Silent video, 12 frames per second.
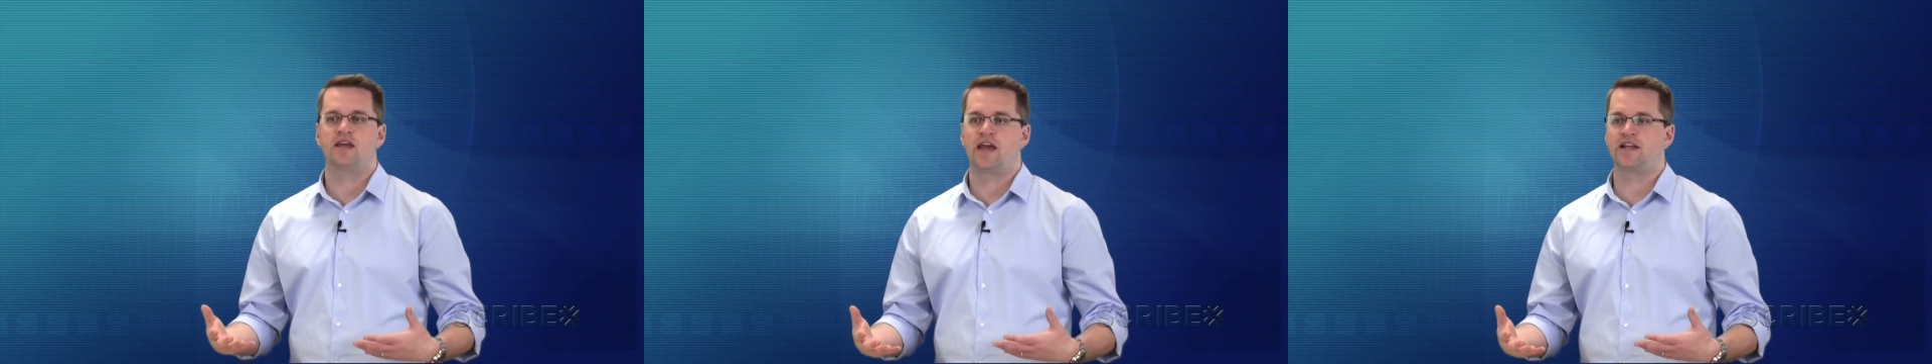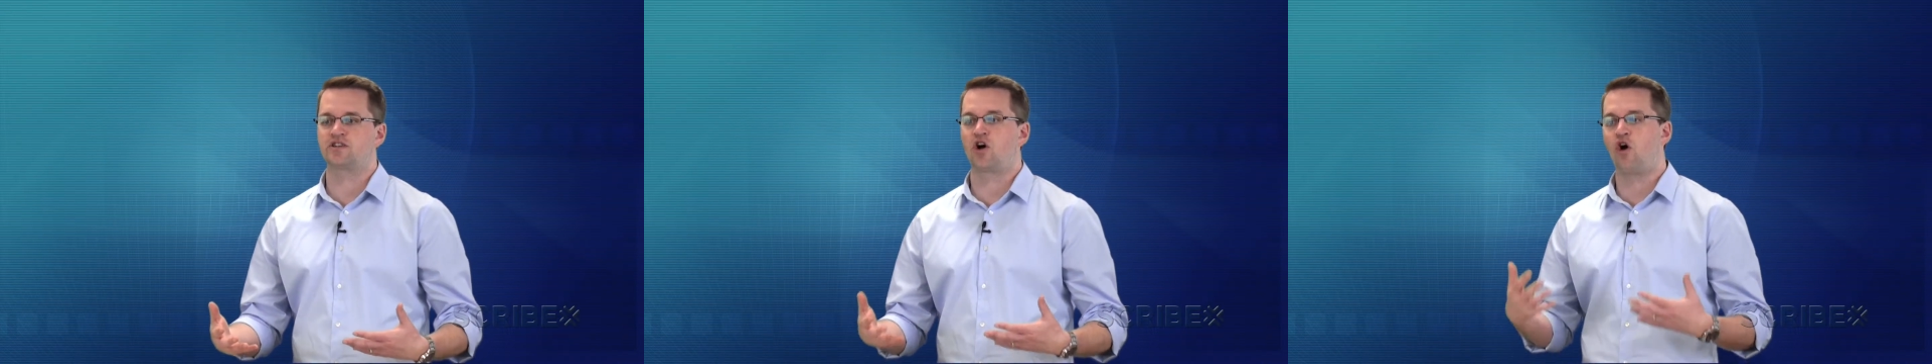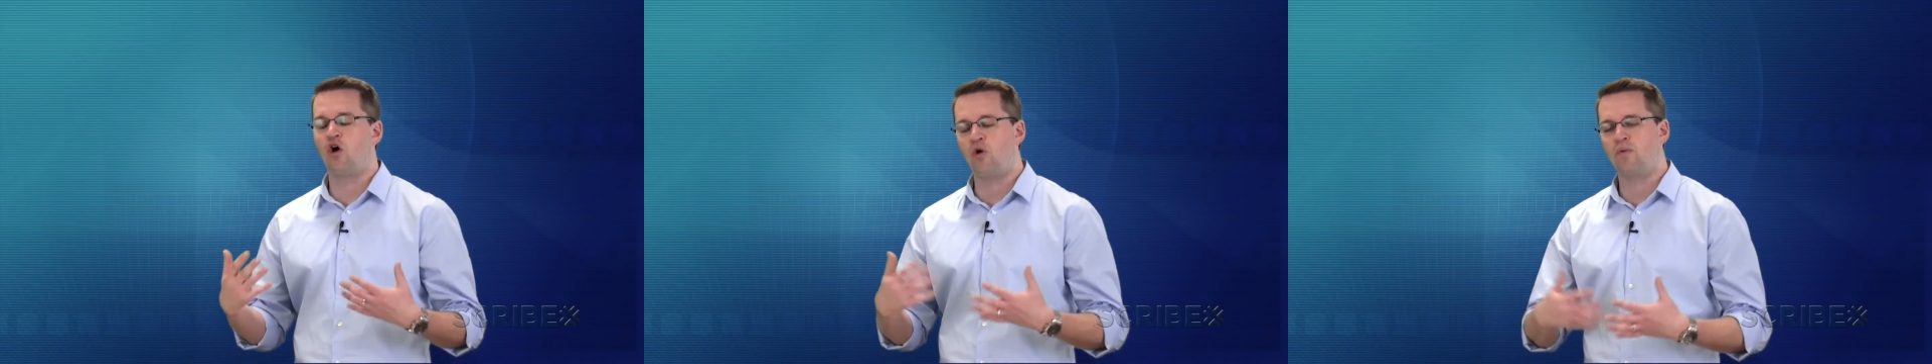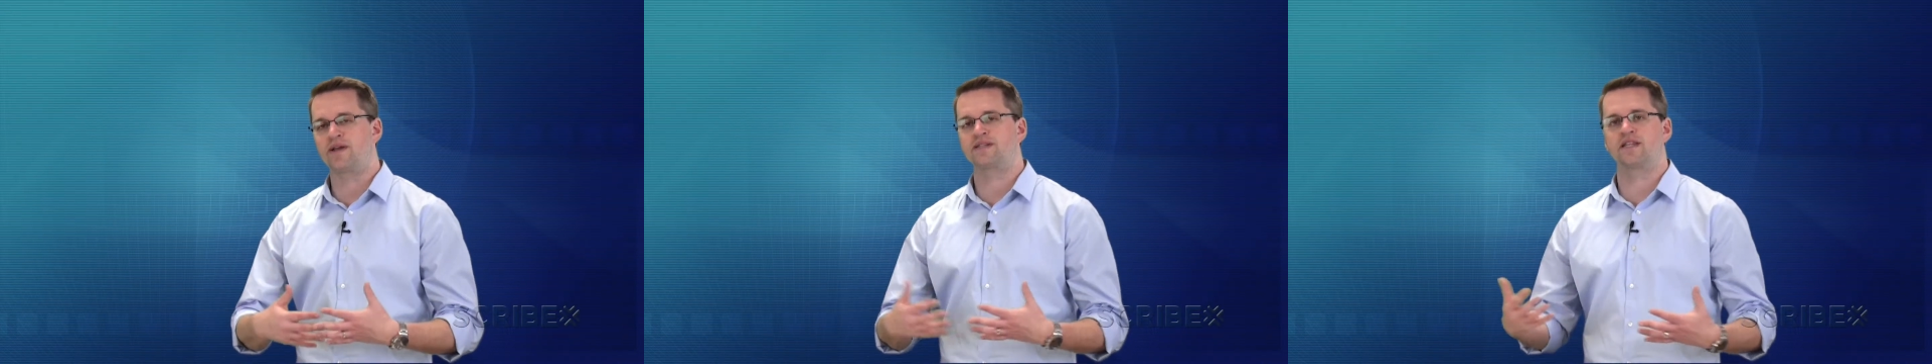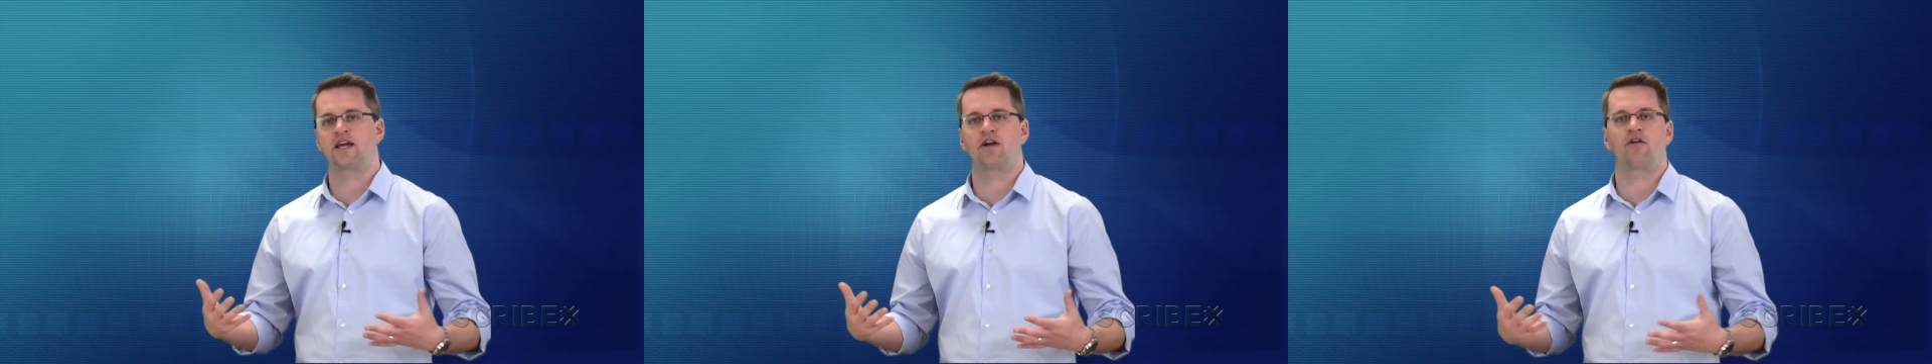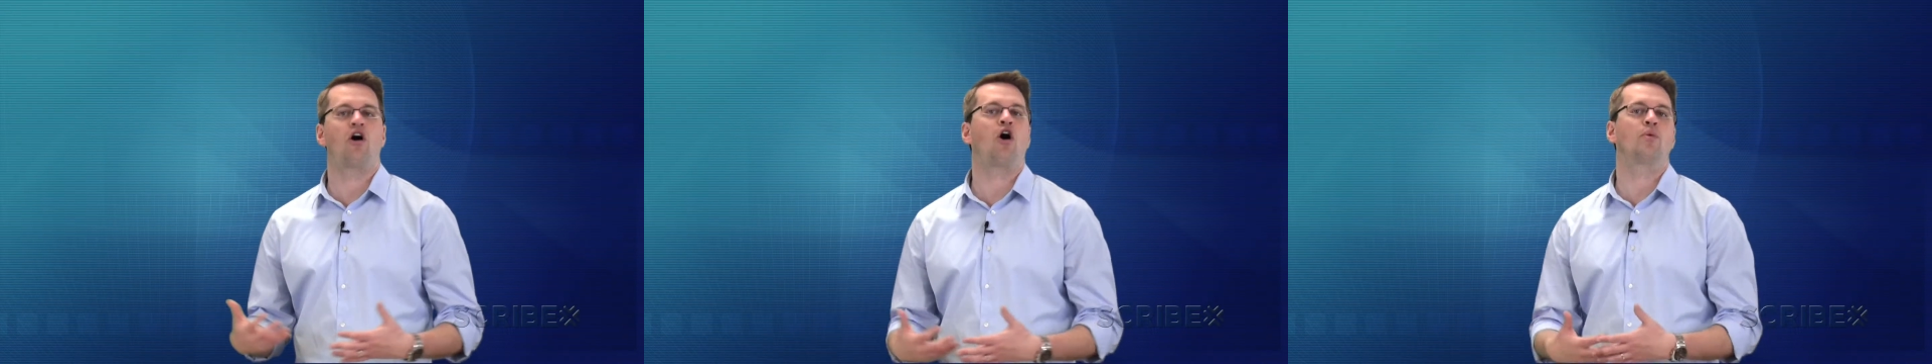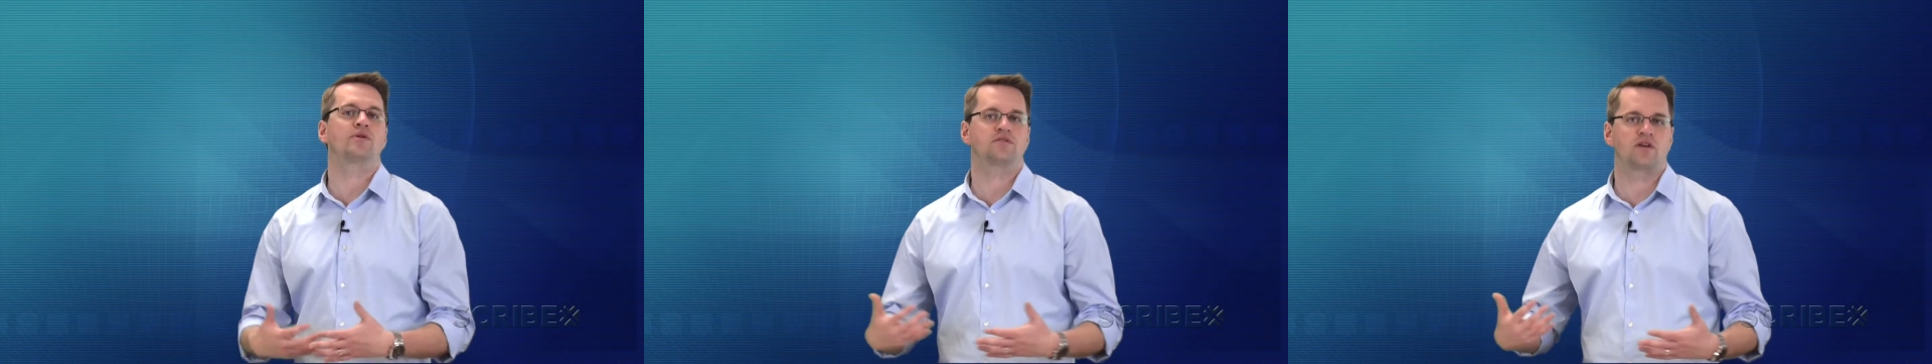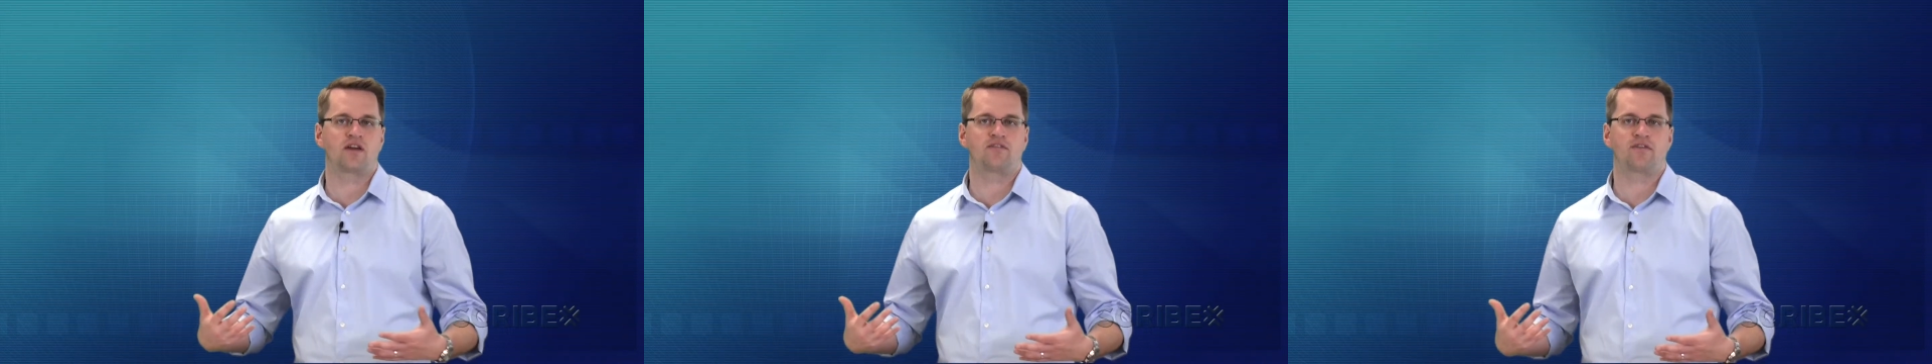It's always there,
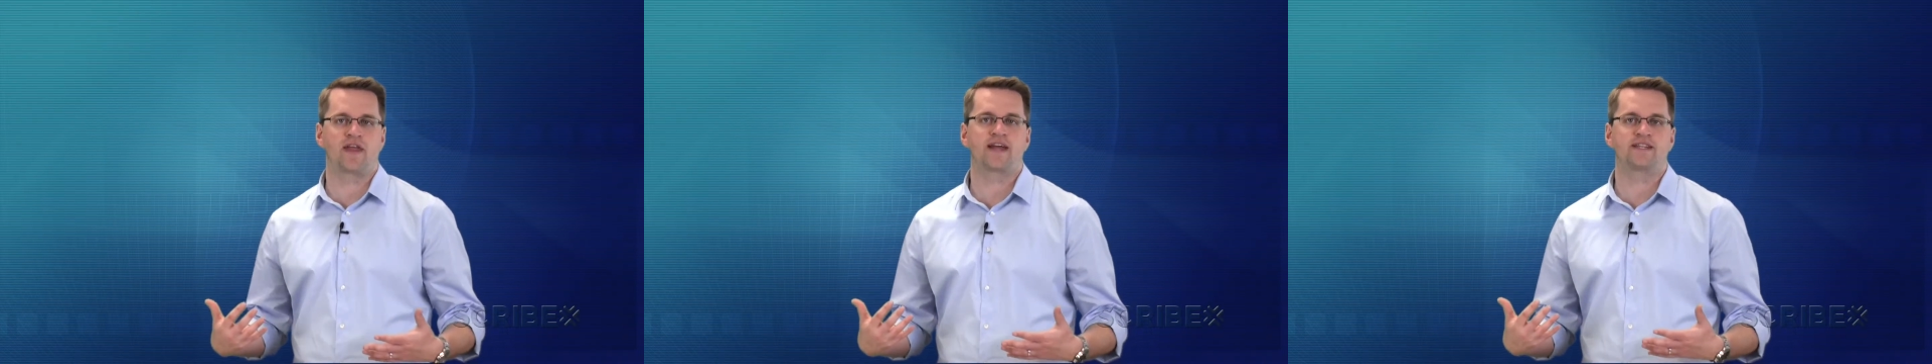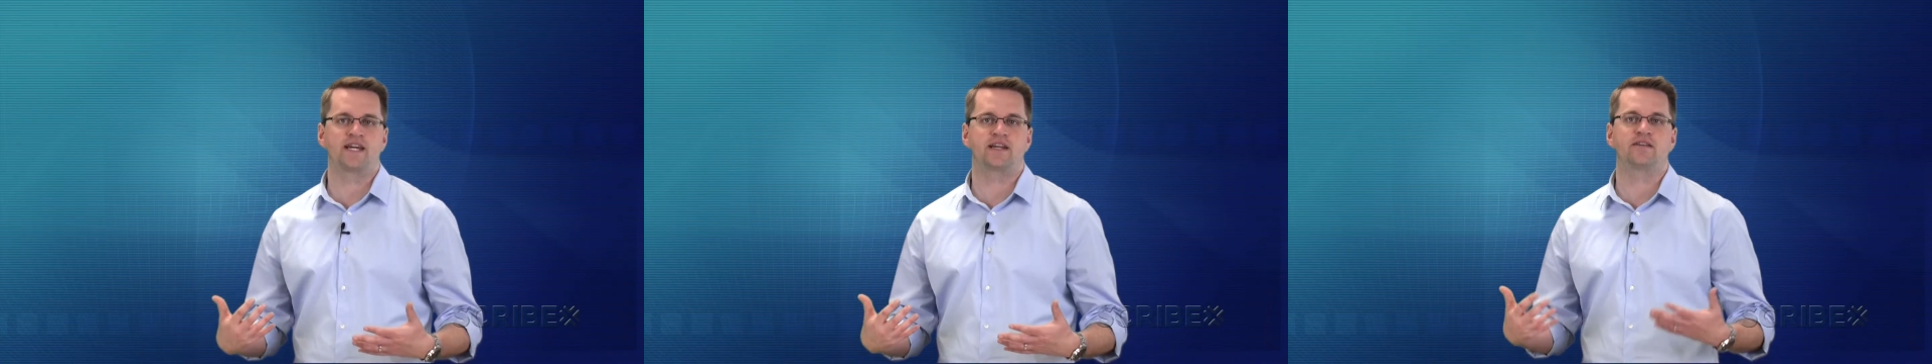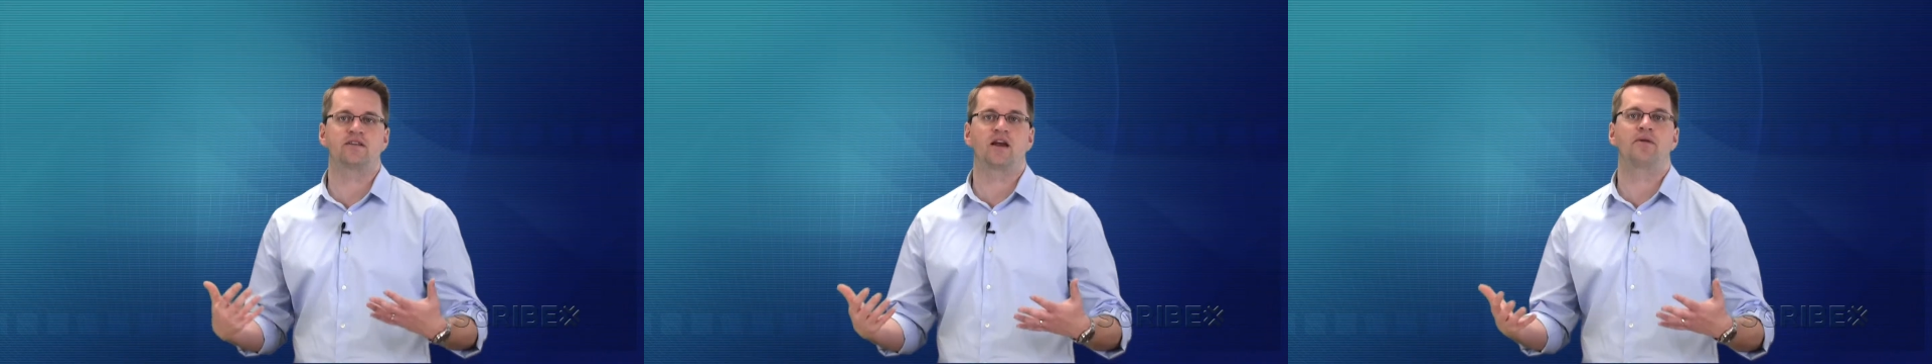always looking for that data to